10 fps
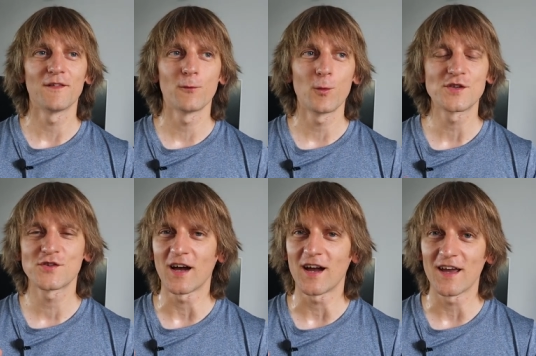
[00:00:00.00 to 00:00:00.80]

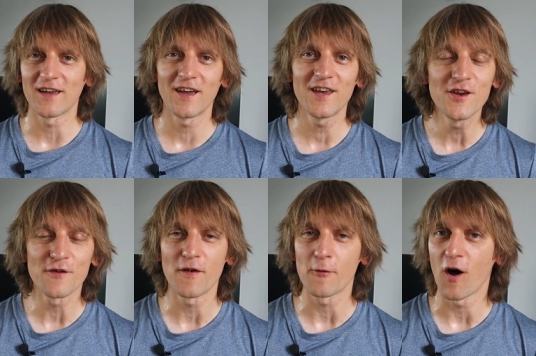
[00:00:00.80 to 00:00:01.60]
which I
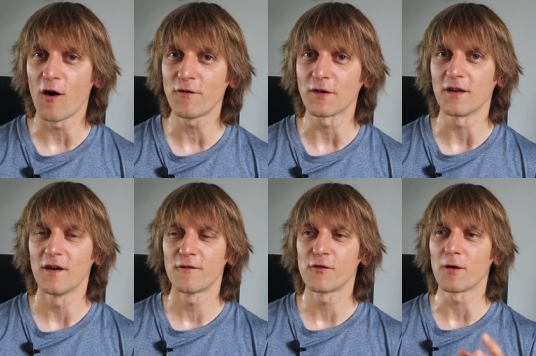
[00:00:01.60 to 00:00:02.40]
hear very often
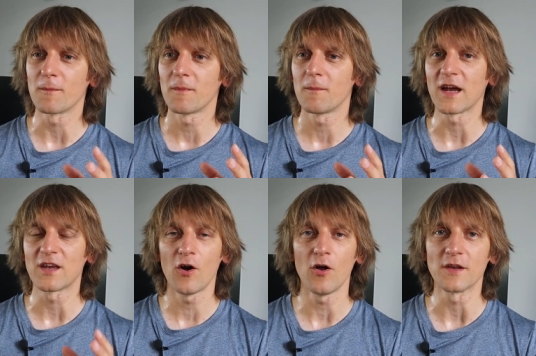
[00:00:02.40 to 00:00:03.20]
from my
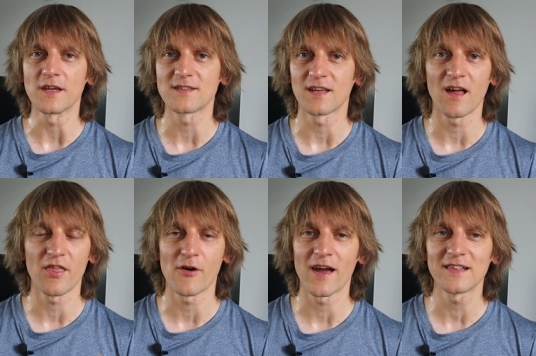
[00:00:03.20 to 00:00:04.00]
colleagues and
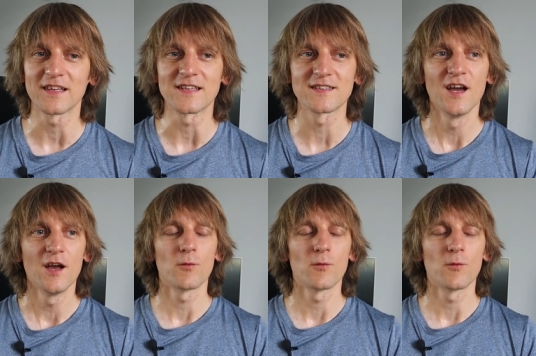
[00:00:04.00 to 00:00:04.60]
other athletes,